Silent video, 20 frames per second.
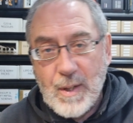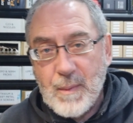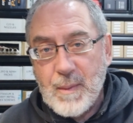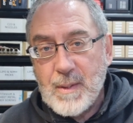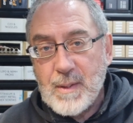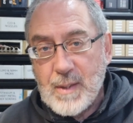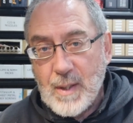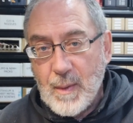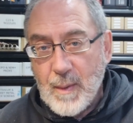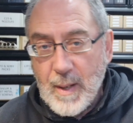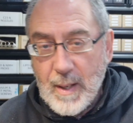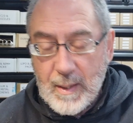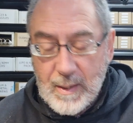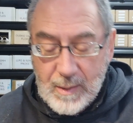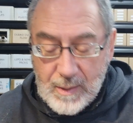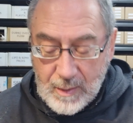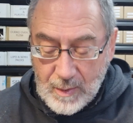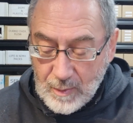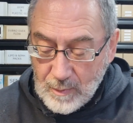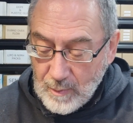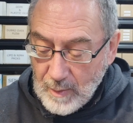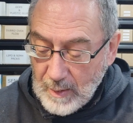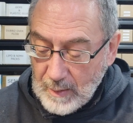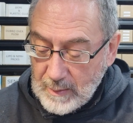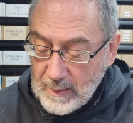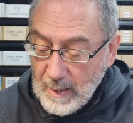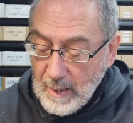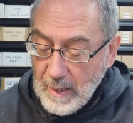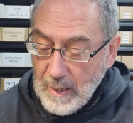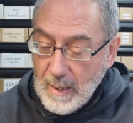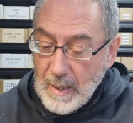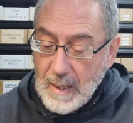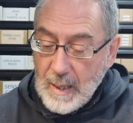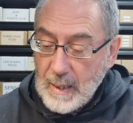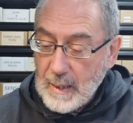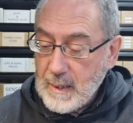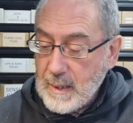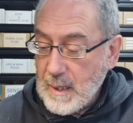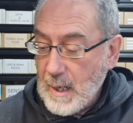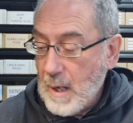in toe out is correct.
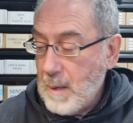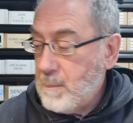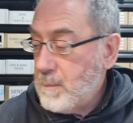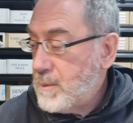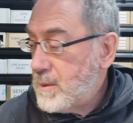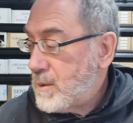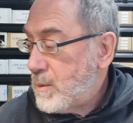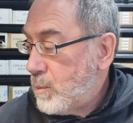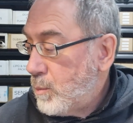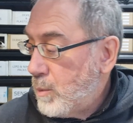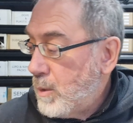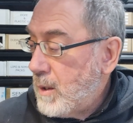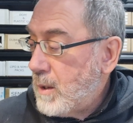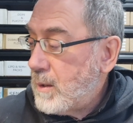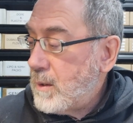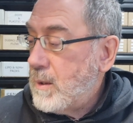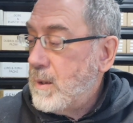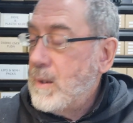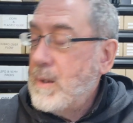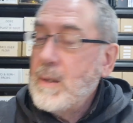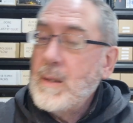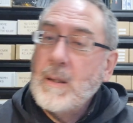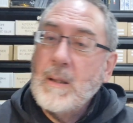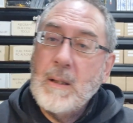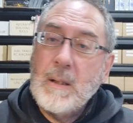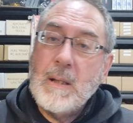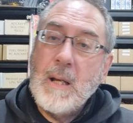It comes with the